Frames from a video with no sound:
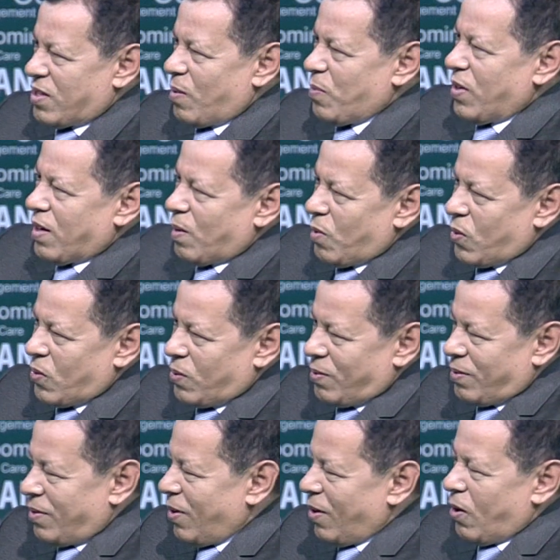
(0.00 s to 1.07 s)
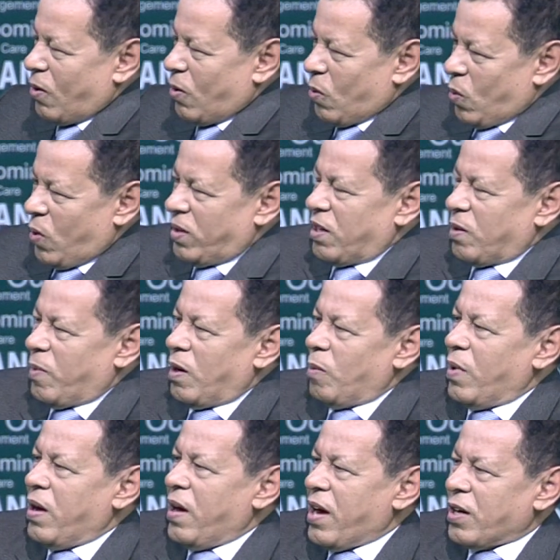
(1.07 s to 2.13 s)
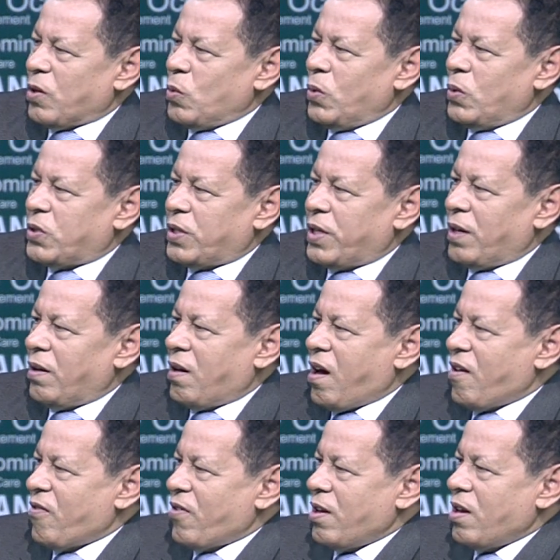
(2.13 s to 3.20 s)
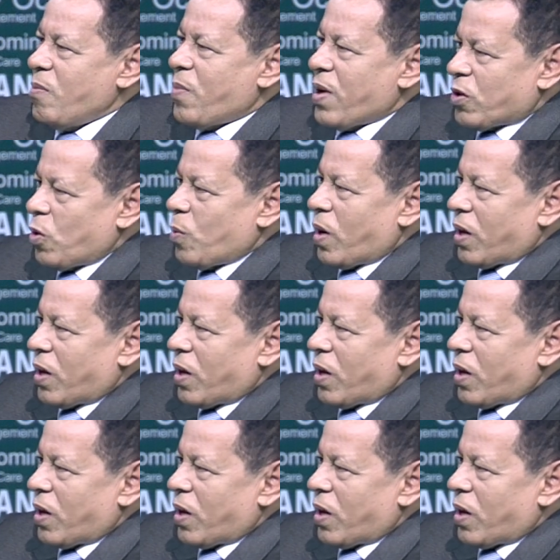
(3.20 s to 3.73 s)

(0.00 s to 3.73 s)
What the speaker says: something about whether Burma Act shall have any impact on